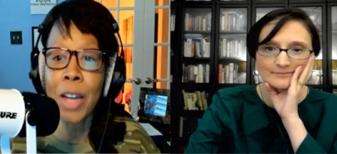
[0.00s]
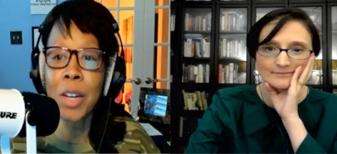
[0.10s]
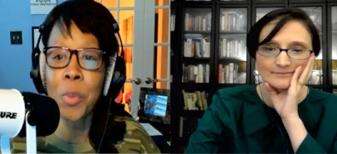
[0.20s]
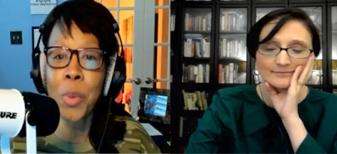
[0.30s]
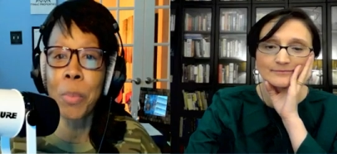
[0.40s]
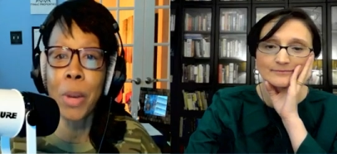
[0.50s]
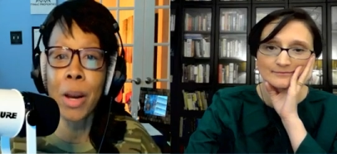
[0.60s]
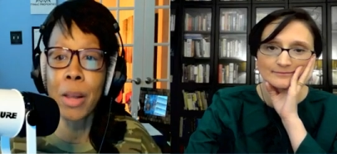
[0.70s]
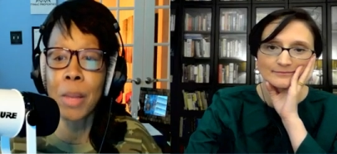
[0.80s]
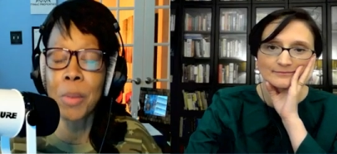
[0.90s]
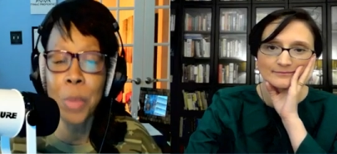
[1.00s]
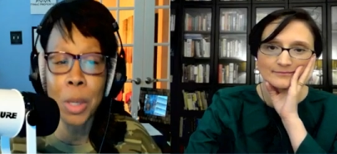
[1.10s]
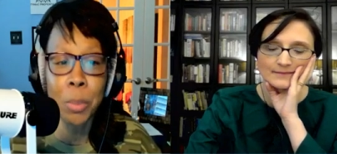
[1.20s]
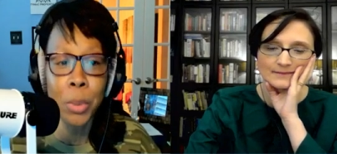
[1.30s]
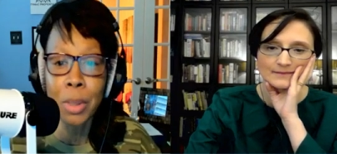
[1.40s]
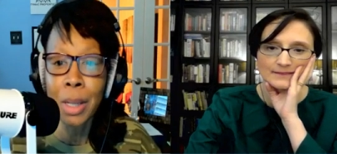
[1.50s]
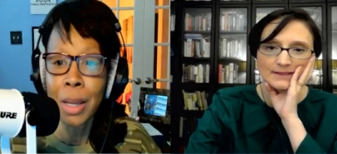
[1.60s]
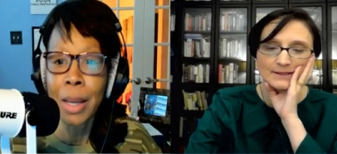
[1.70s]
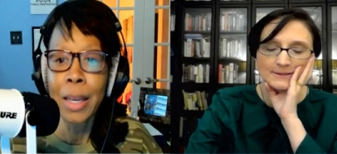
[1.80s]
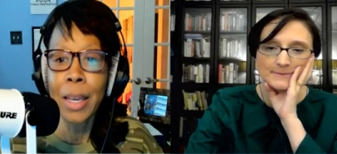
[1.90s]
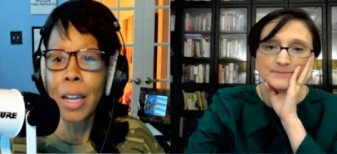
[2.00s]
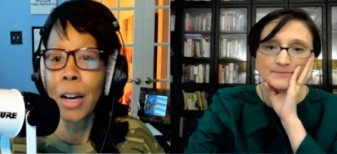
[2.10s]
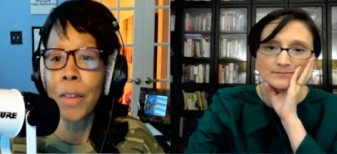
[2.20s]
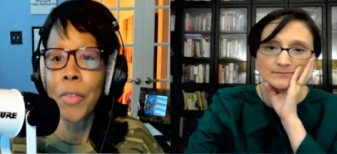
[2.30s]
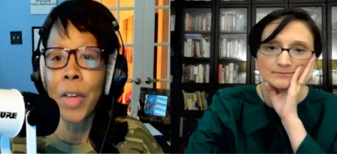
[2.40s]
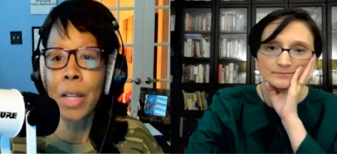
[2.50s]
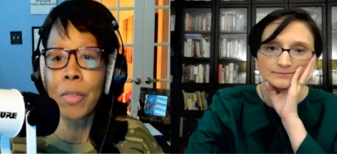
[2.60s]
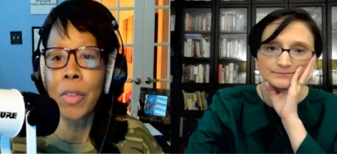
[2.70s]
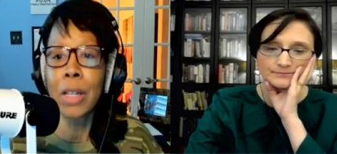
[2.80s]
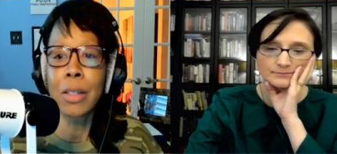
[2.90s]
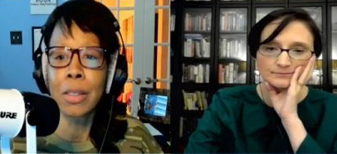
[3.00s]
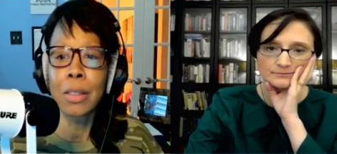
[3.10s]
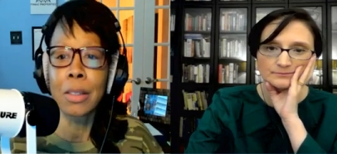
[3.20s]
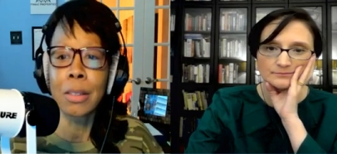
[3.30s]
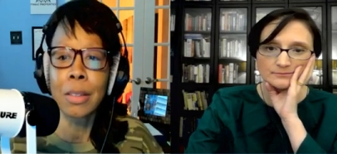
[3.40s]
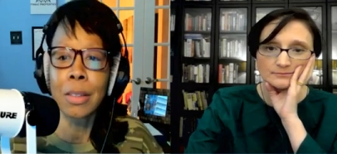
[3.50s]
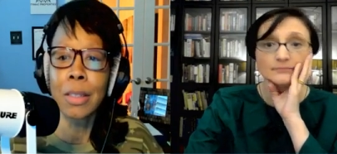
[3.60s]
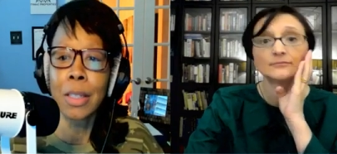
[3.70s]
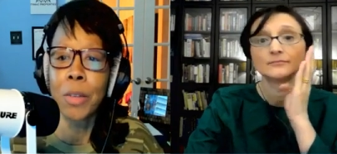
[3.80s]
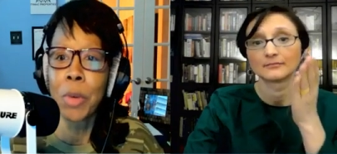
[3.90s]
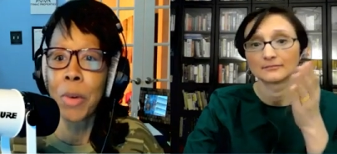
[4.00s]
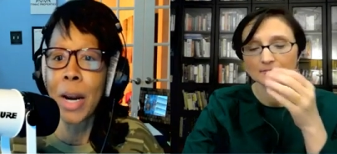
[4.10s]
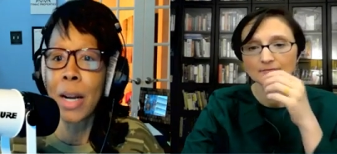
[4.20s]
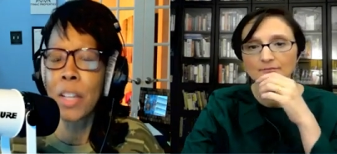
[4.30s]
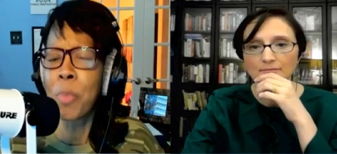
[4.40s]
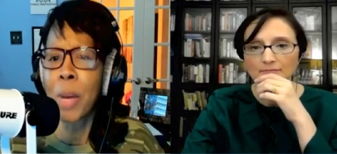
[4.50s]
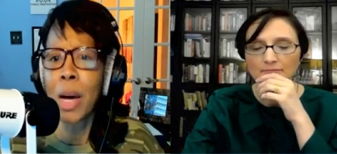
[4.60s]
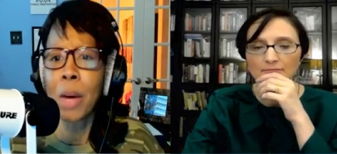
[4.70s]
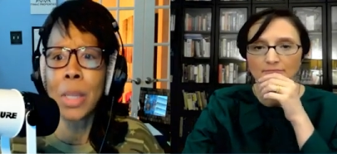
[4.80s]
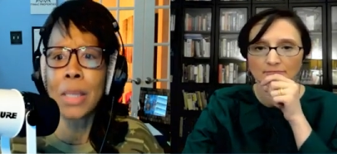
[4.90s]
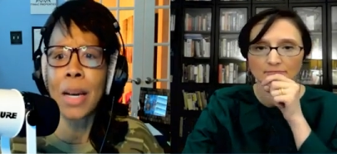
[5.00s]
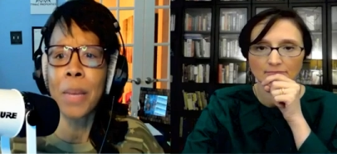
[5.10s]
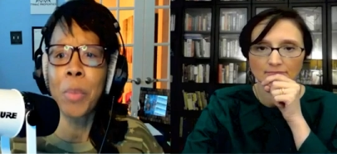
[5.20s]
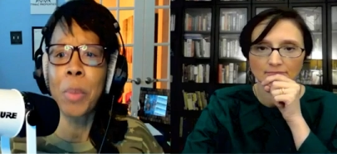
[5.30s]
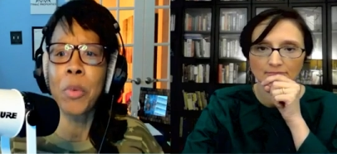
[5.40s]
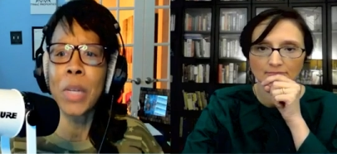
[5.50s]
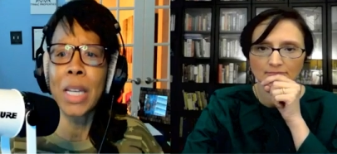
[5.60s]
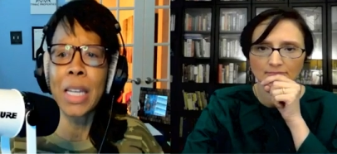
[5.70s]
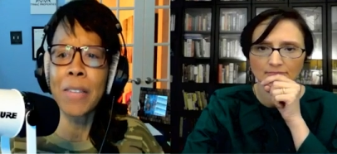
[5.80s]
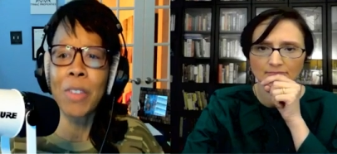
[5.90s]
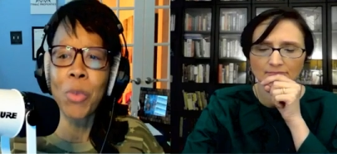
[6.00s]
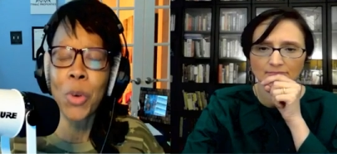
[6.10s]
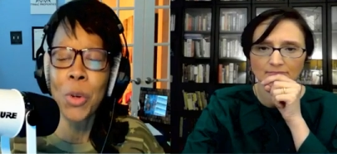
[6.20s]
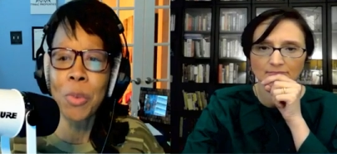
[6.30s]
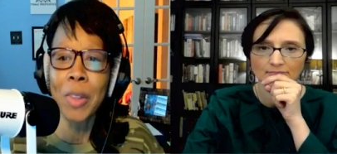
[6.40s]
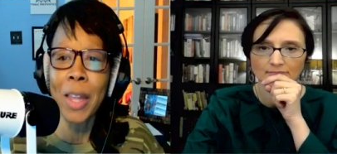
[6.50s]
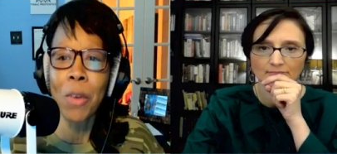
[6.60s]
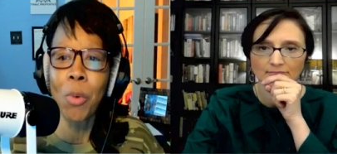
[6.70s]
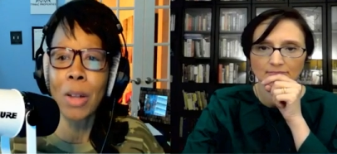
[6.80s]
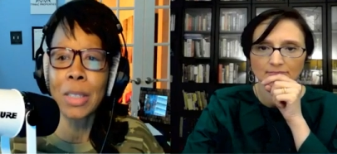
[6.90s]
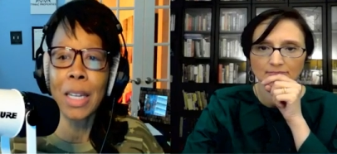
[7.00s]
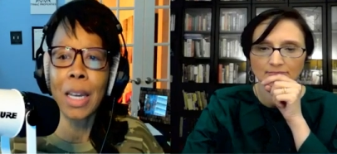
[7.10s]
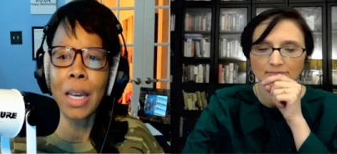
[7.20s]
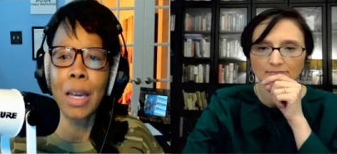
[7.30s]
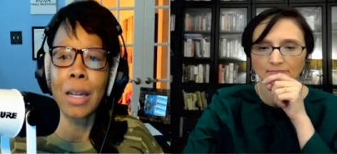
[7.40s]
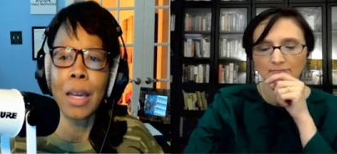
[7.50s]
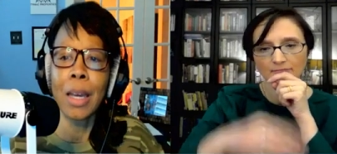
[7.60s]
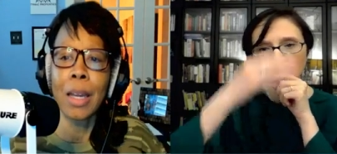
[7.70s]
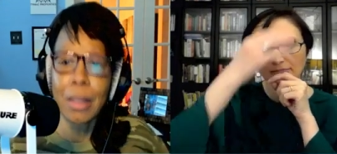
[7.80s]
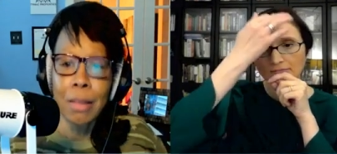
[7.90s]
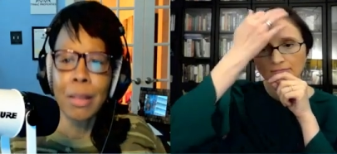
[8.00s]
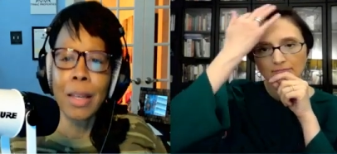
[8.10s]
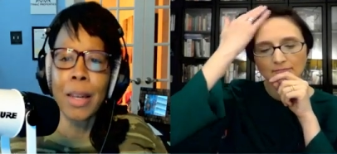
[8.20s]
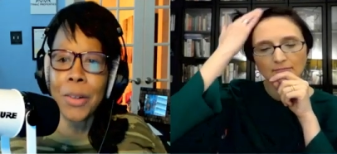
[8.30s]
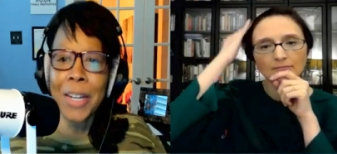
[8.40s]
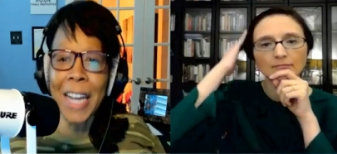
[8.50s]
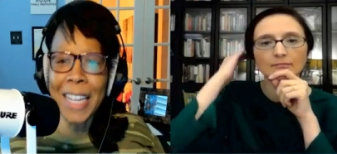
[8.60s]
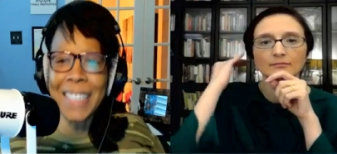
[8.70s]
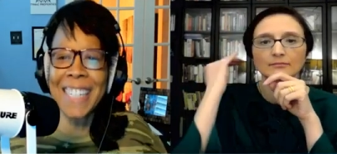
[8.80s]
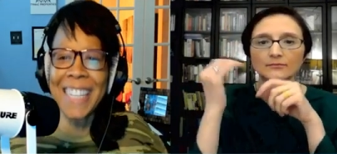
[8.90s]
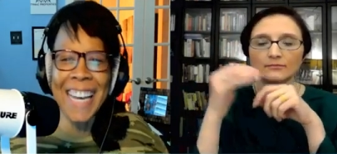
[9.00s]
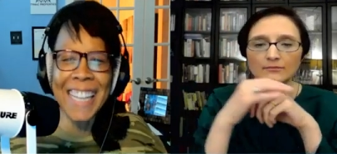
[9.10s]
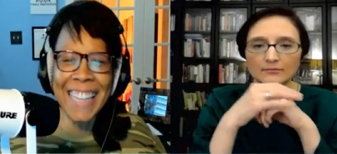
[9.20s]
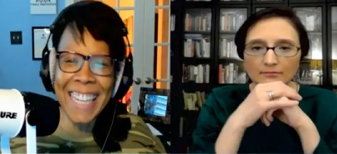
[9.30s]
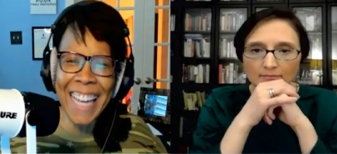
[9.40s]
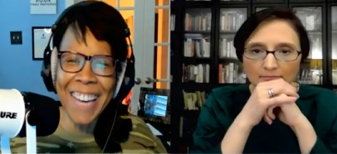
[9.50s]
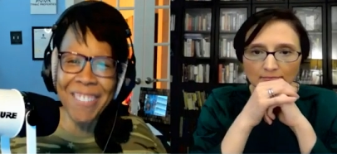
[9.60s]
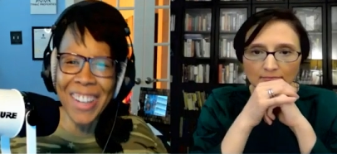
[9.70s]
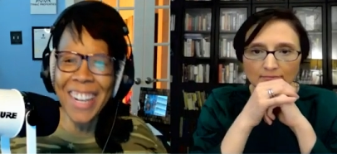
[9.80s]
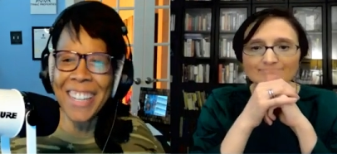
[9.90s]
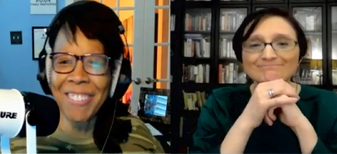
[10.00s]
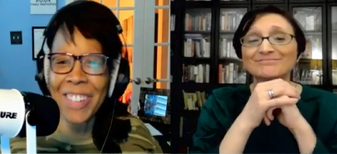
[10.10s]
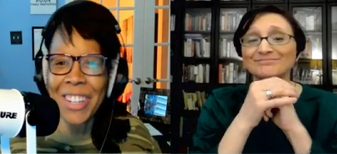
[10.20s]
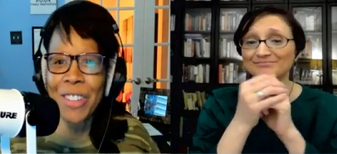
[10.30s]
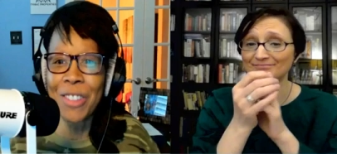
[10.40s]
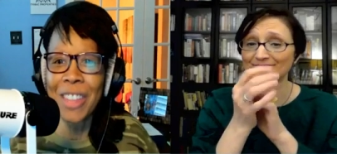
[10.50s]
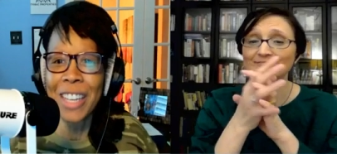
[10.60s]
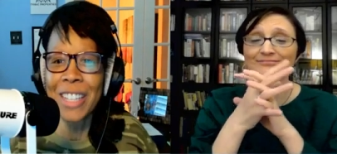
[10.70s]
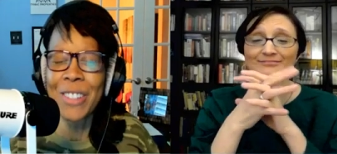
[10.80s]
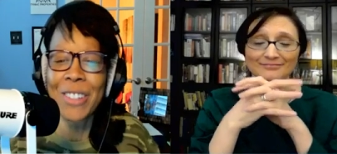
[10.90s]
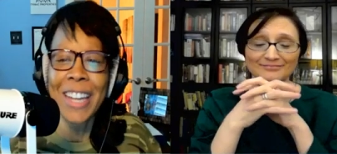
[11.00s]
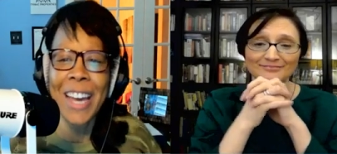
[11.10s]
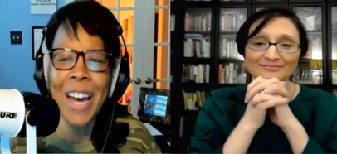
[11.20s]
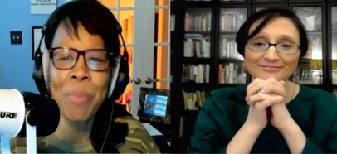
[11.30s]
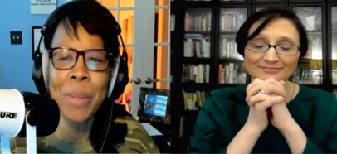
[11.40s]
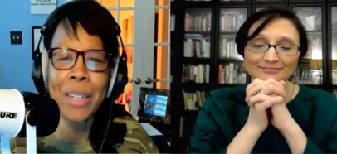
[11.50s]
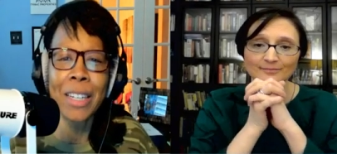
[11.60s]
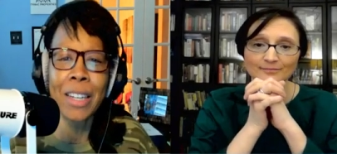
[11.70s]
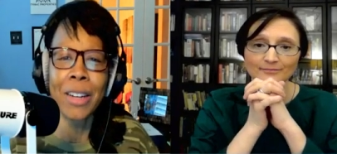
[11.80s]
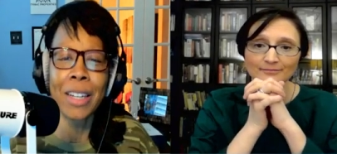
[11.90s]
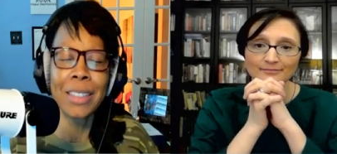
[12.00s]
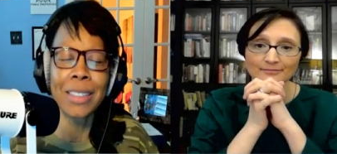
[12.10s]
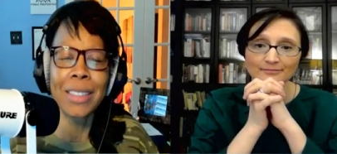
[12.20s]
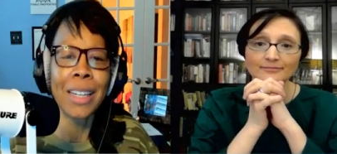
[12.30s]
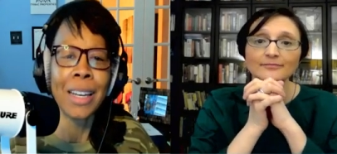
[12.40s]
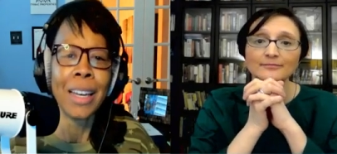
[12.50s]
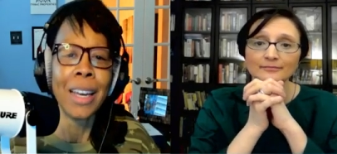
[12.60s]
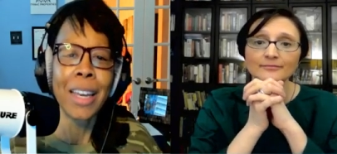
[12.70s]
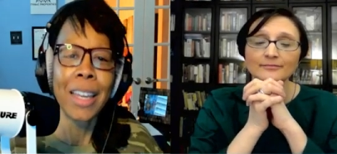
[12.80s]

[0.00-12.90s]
Speaker 1: and I tried to prepare them, the people getting off elevators, you know, we were at a spa one time, people would leave the rooms when they walked in, you know, next to nothing, like what in the world do you think is going to happen to you? And it just,